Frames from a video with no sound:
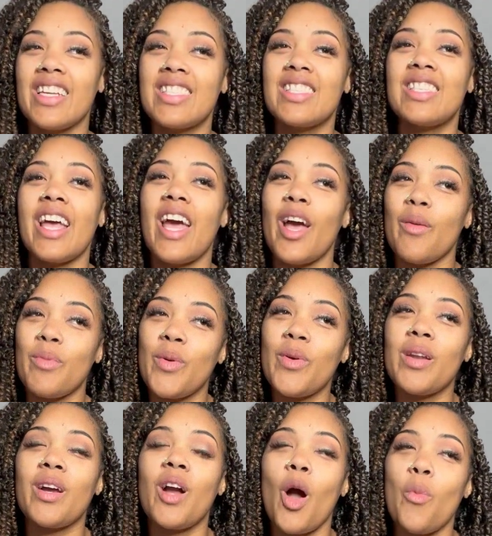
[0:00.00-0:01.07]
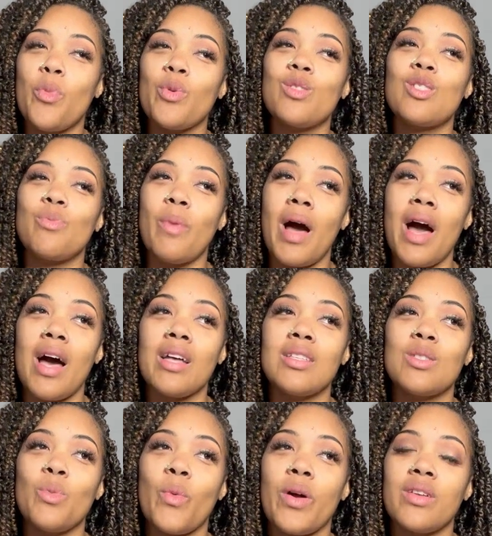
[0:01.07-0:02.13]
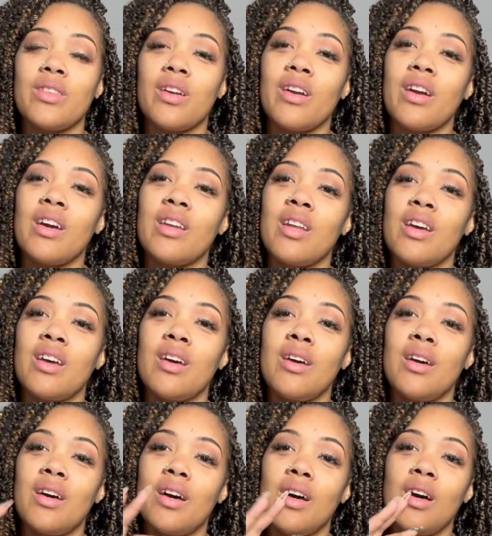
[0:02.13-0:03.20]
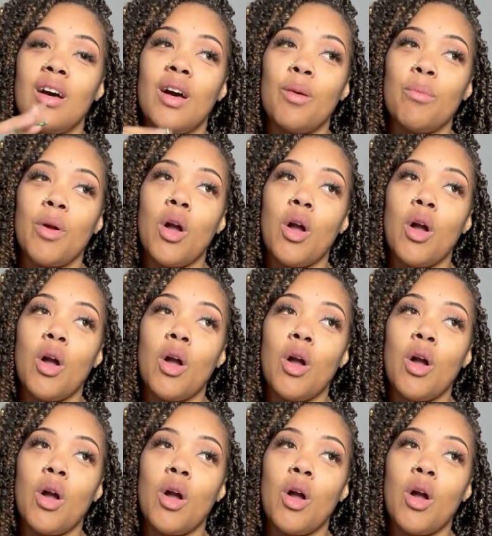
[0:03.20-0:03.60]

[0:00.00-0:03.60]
stab you in a couple spots where they're going to um,